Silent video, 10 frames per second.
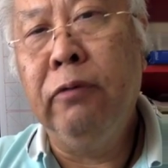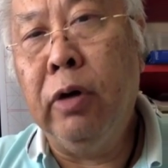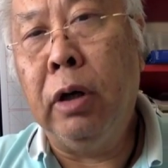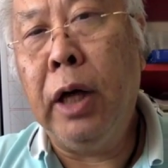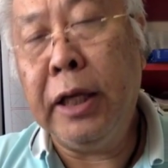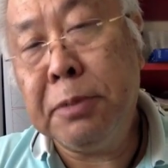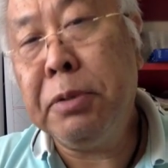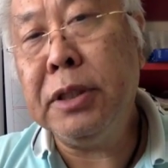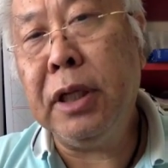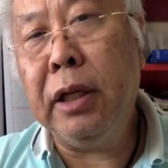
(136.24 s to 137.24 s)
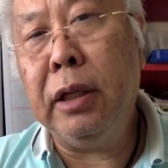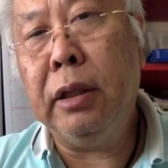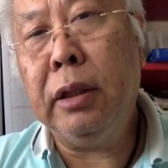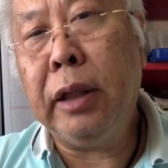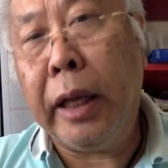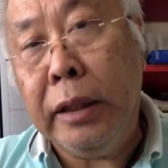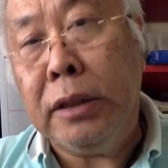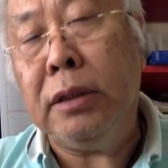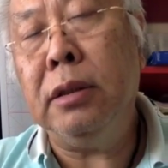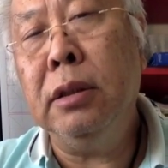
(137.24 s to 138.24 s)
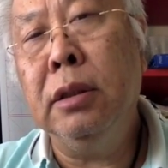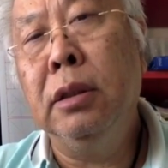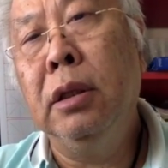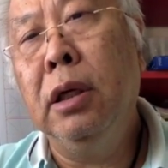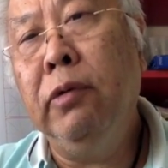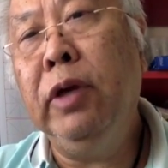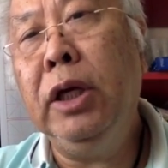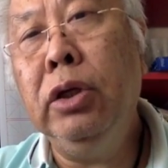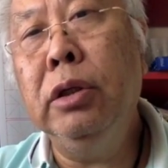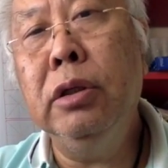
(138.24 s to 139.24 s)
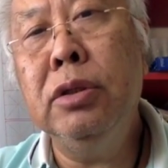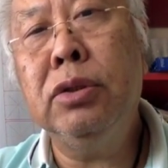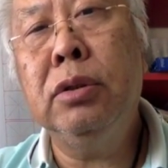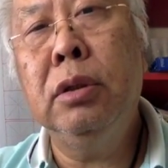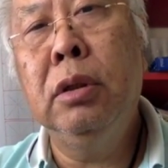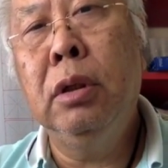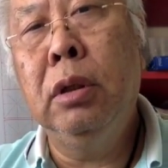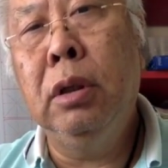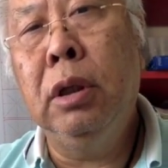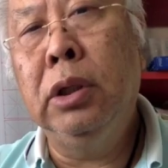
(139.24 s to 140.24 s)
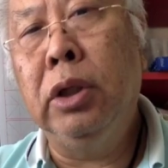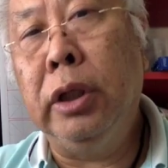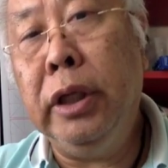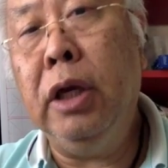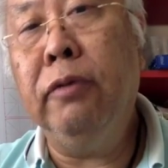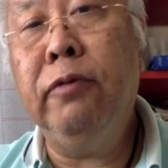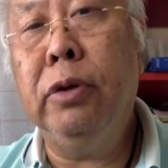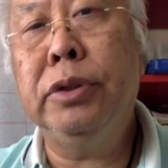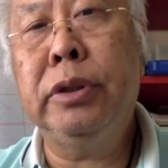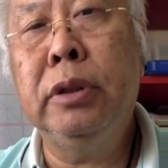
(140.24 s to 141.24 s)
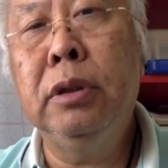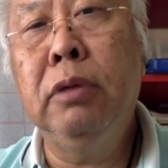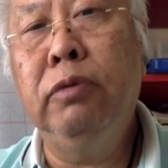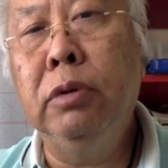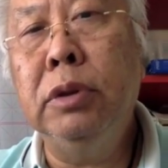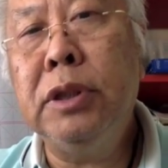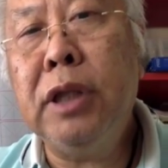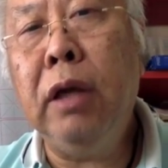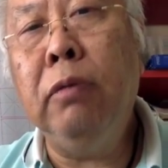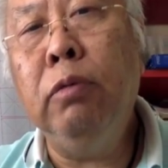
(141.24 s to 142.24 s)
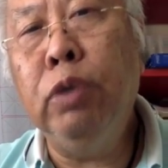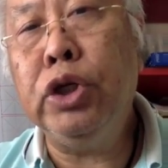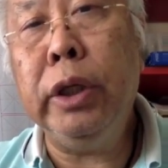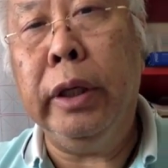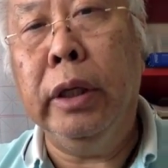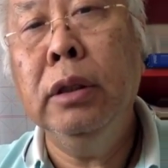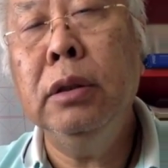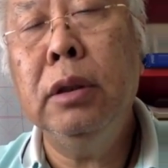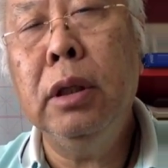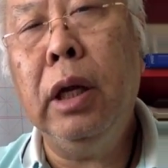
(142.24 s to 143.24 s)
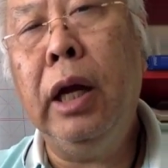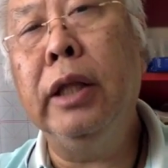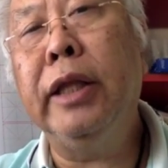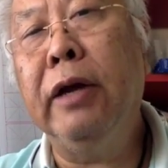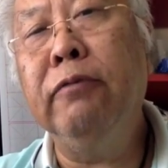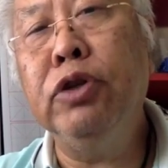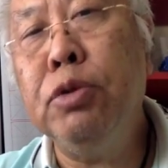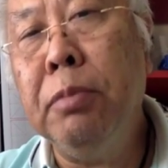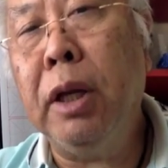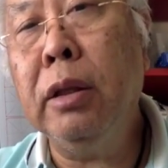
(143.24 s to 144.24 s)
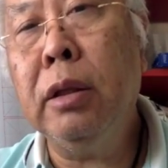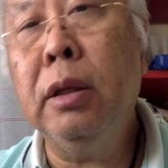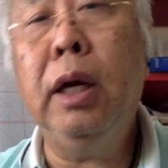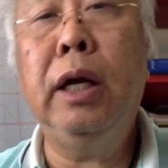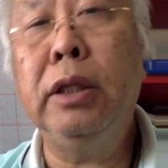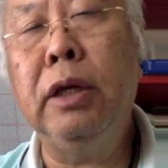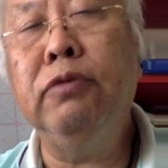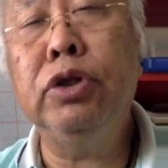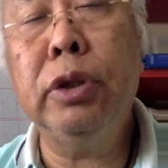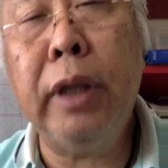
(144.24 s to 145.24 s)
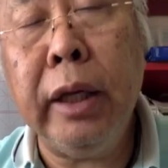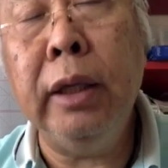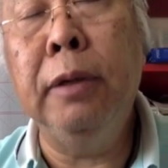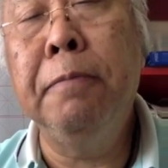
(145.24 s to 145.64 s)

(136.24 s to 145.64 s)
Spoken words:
for expressing a date, we use the year first. We will say which year, and then which month, and then which day.